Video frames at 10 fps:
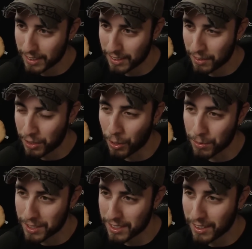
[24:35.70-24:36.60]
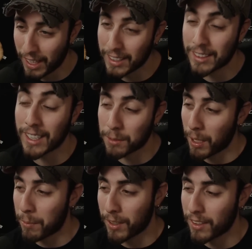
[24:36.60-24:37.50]
Don't. That's my
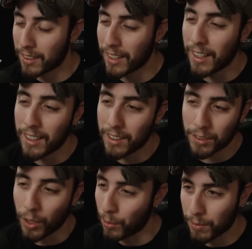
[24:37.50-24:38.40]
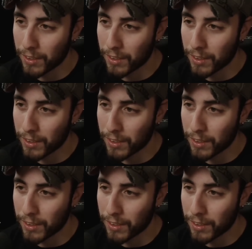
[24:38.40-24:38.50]
opinion. Don't.